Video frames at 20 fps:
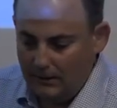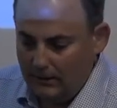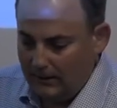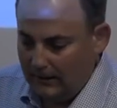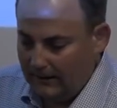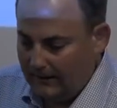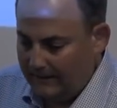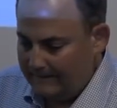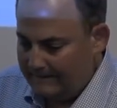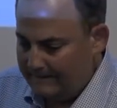
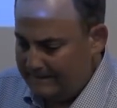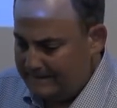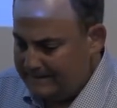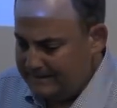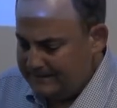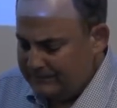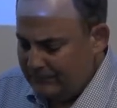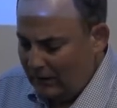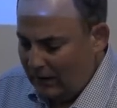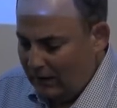
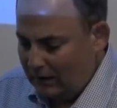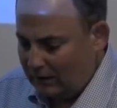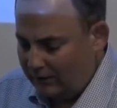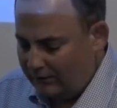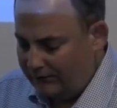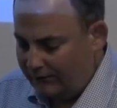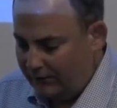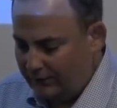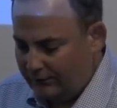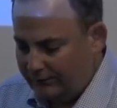Um,
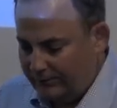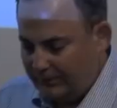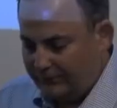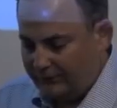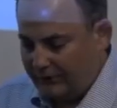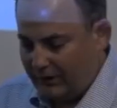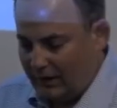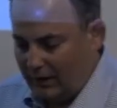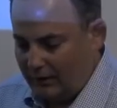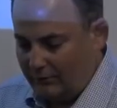Another fun
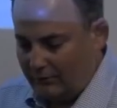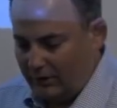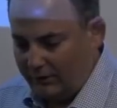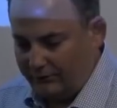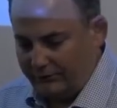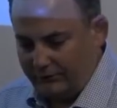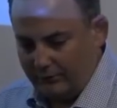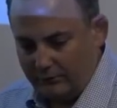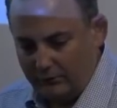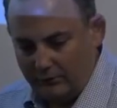experience I had while I
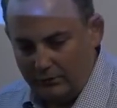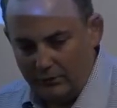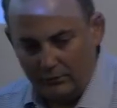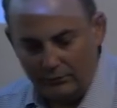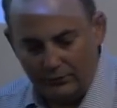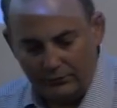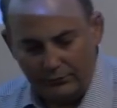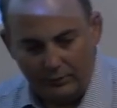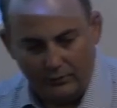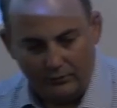was at Aruna
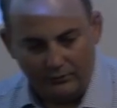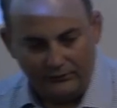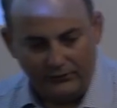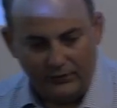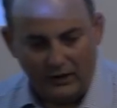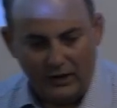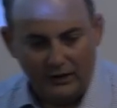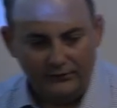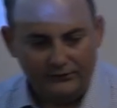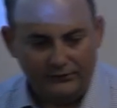was we were
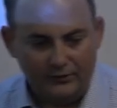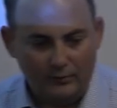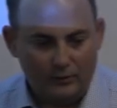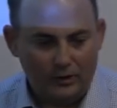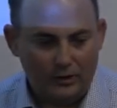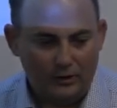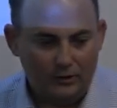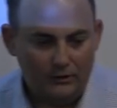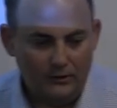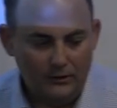flying
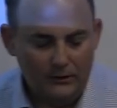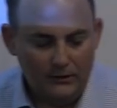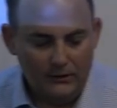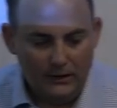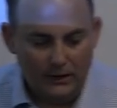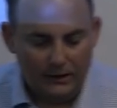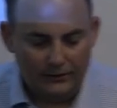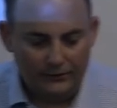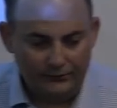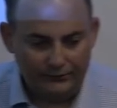somewhere,
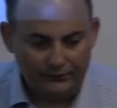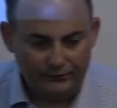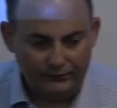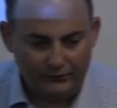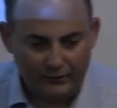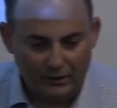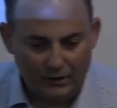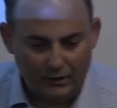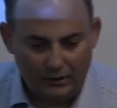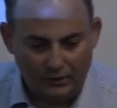and this
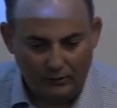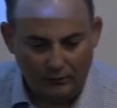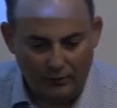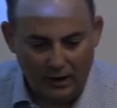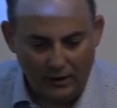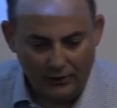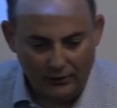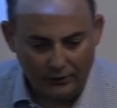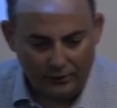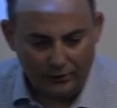is uh, a
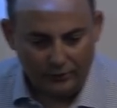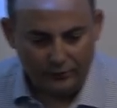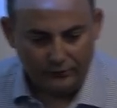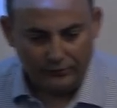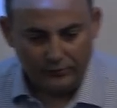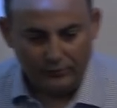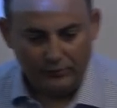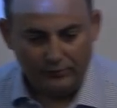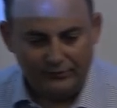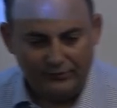while ago,
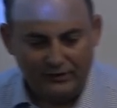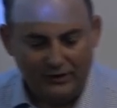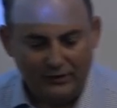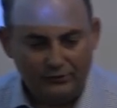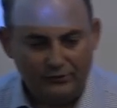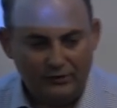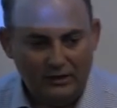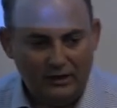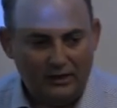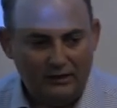so there wasn't
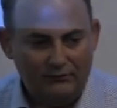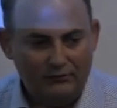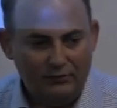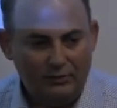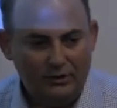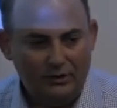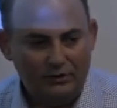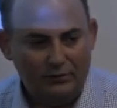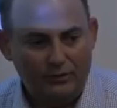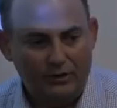internet
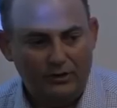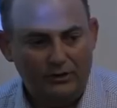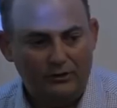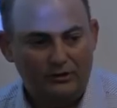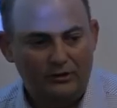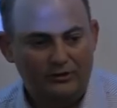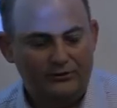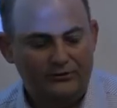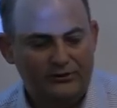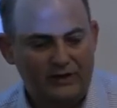everywhere the way there
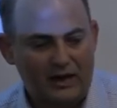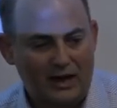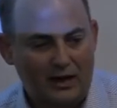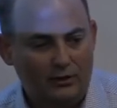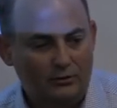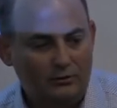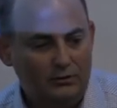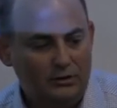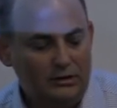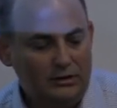is
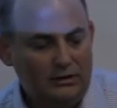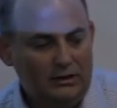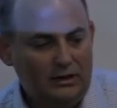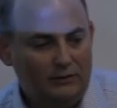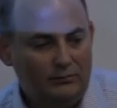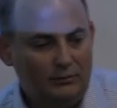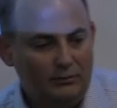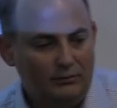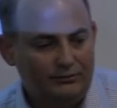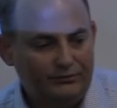now,
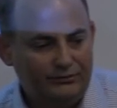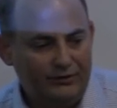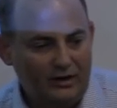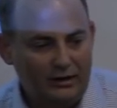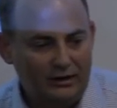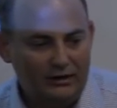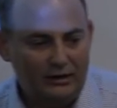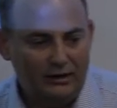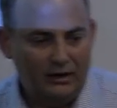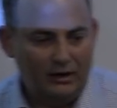and we were
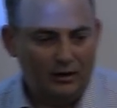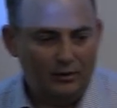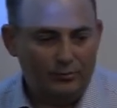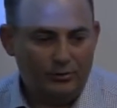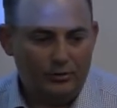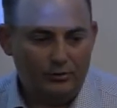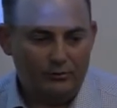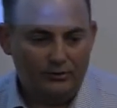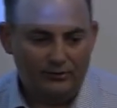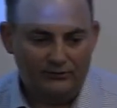stuck in an
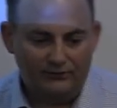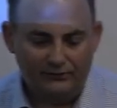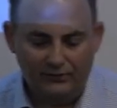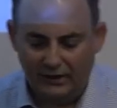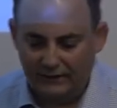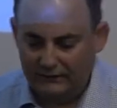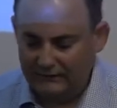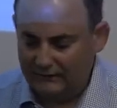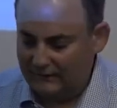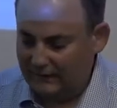airport with a
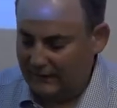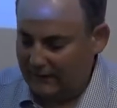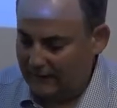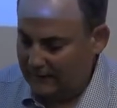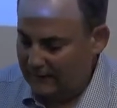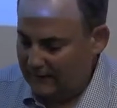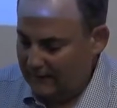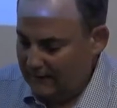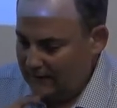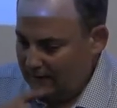flight
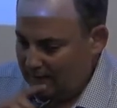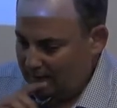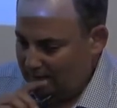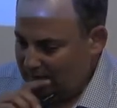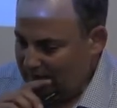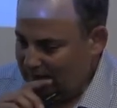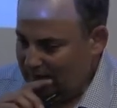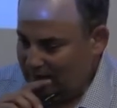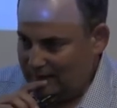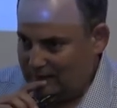delay, and
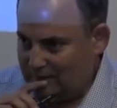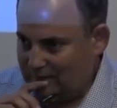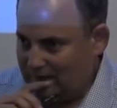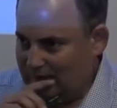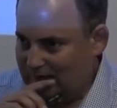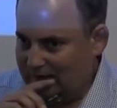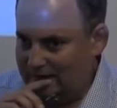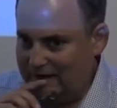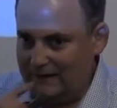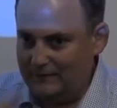we needed to
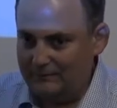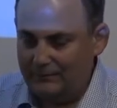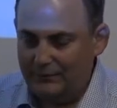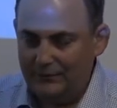write a heap.